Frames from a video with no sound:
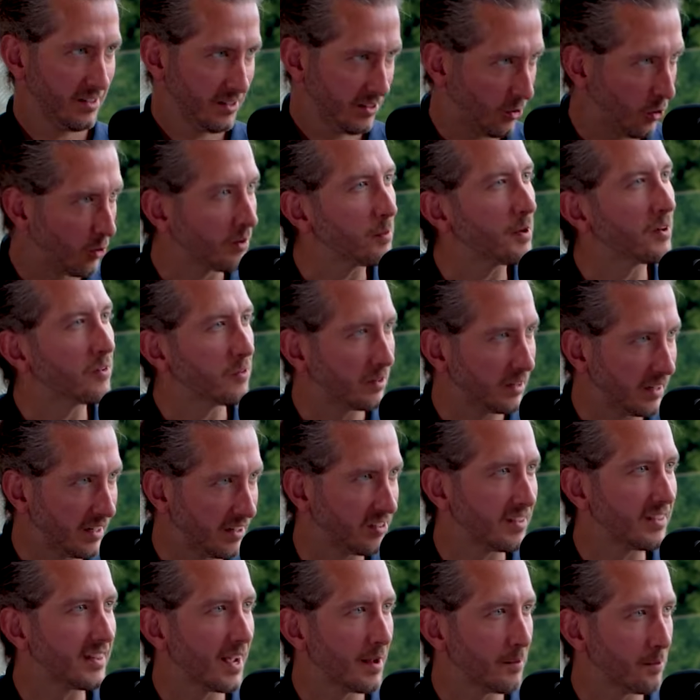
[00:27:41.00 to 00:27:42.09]
talked about
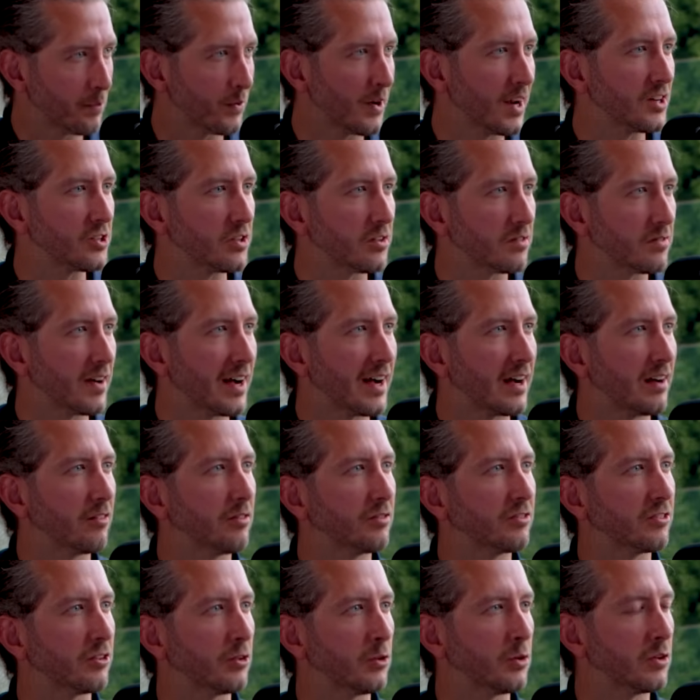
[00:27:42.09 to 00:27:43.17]
releasing that pressure
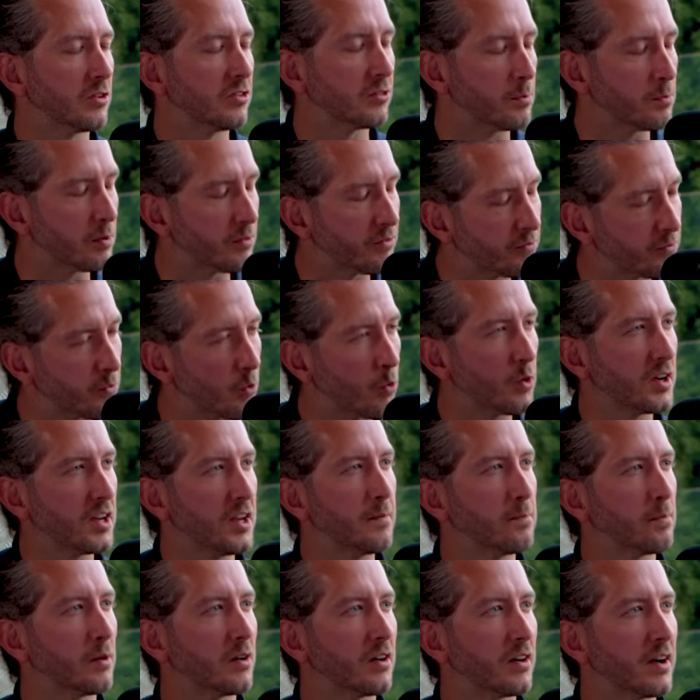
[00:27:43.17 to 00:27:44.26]
valve, so it's before
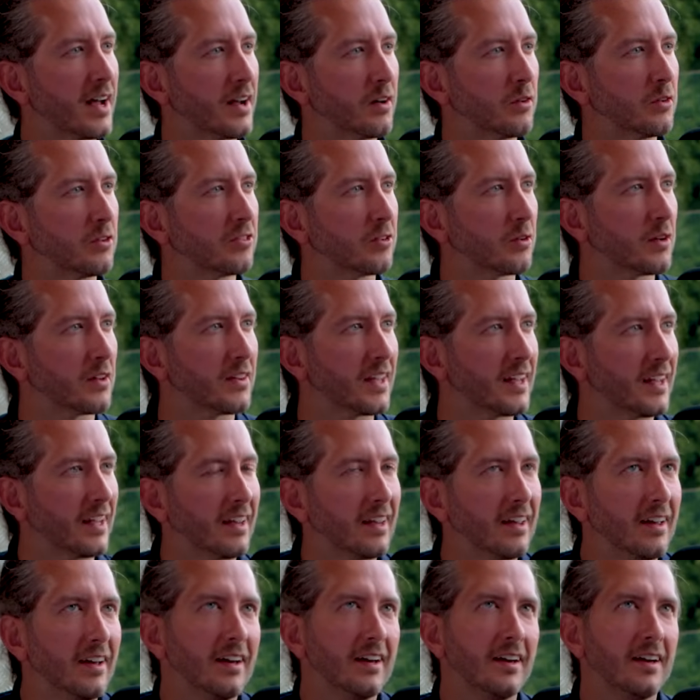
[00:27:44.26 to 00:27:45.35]
you burn out. So I
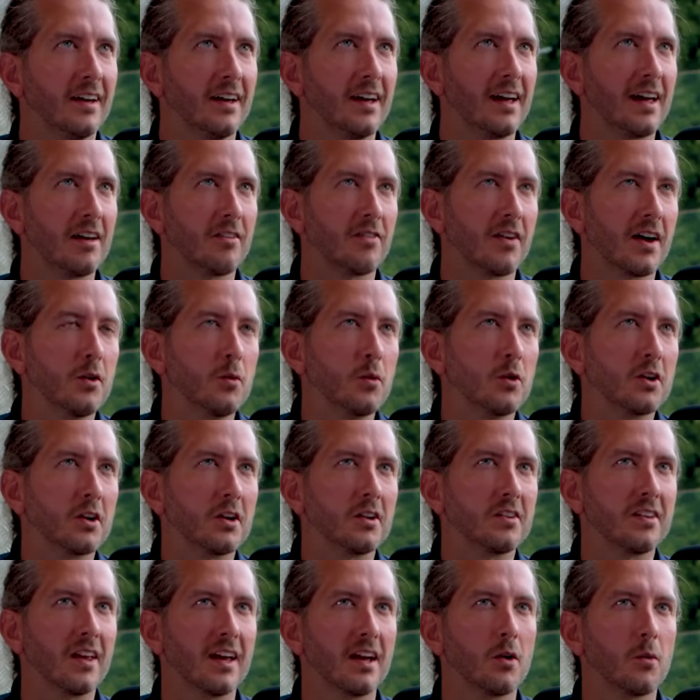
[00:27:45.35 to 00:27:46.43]
think if anyone
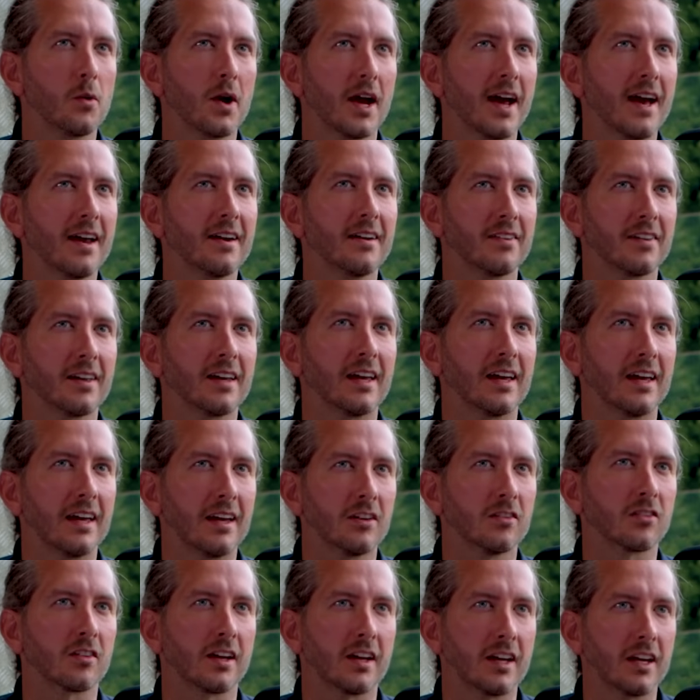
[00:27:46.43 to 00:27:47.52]
could take away anything, it
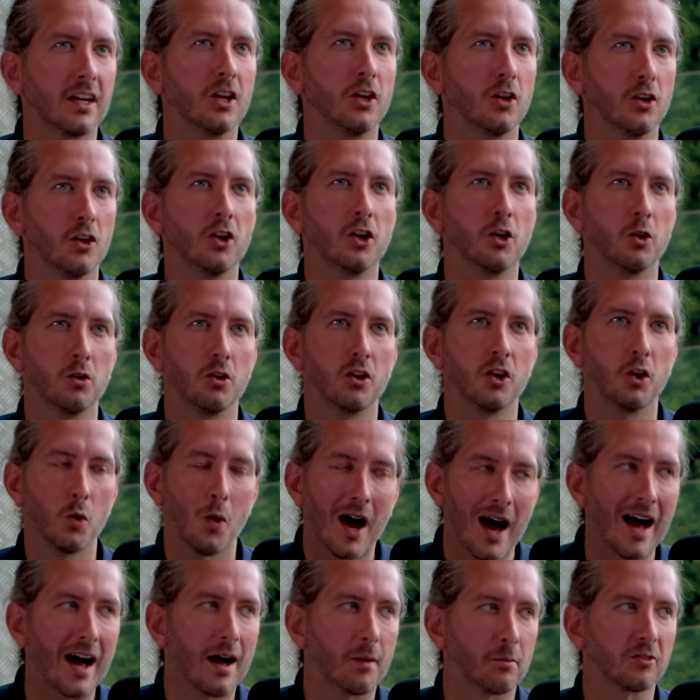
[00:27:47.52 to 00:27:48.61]
is like you
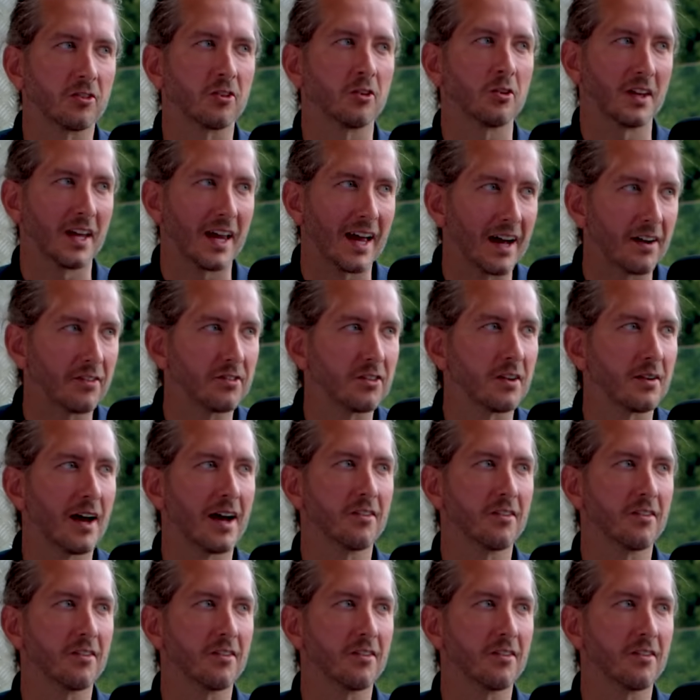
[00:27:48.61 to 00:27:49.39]
absolutely have to